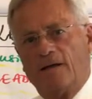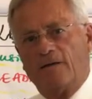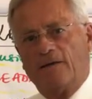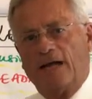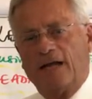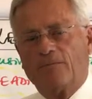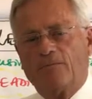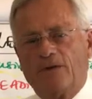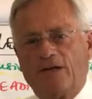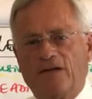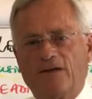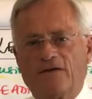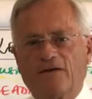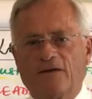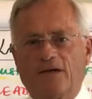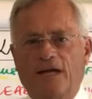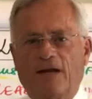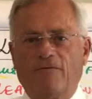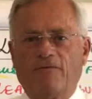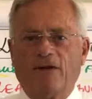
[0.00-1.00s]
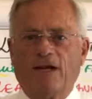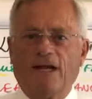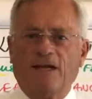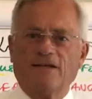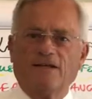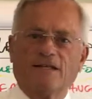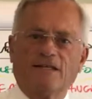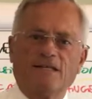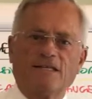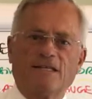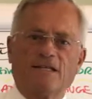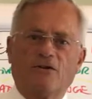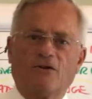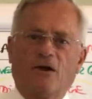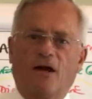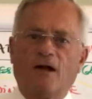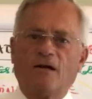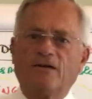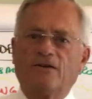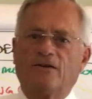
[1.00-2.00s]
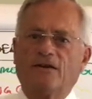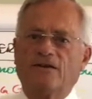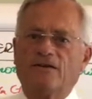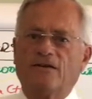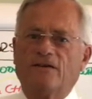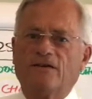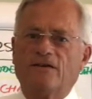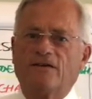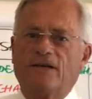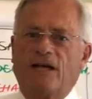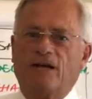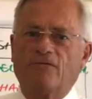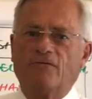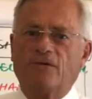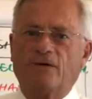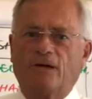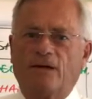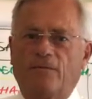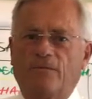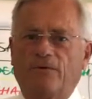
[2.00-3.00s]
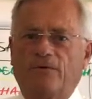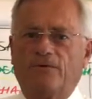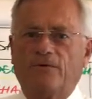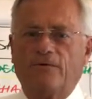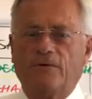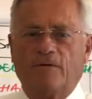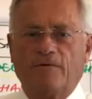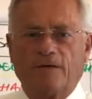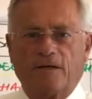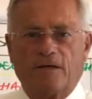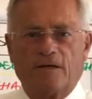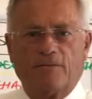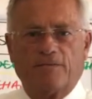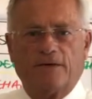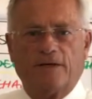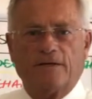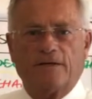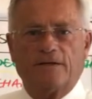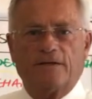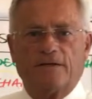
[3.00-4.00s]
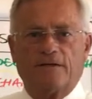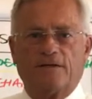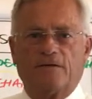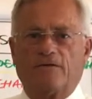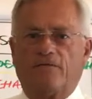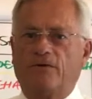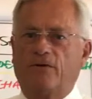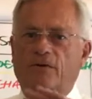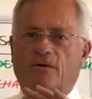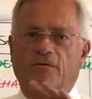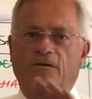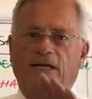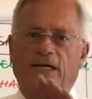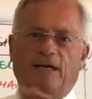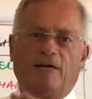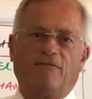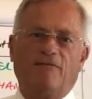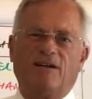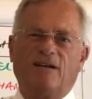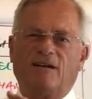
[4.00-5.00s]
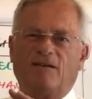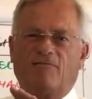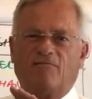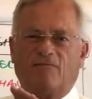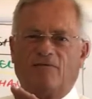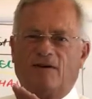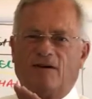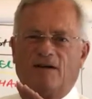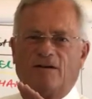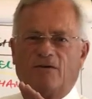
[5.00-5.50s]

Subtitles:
That means that there's a long distance down to number two of the competitors, so we don't even